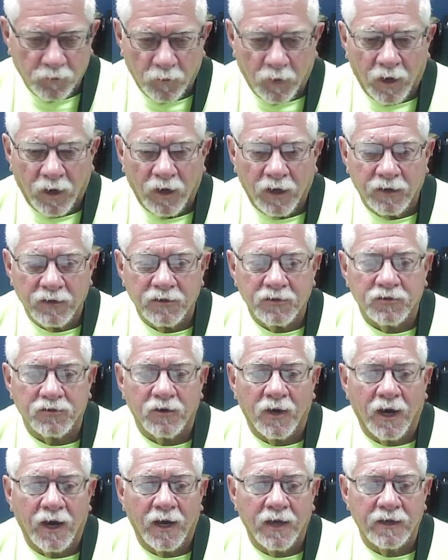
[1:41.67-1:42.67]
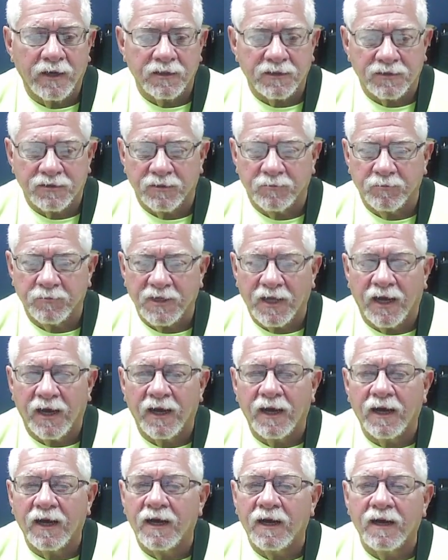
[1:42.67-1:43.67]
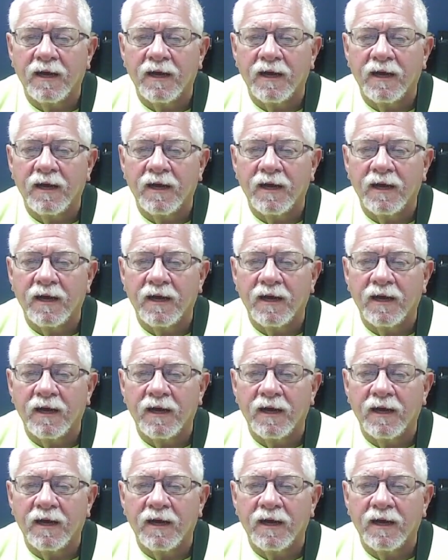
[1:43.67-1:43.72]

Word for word: ought to try it sometime.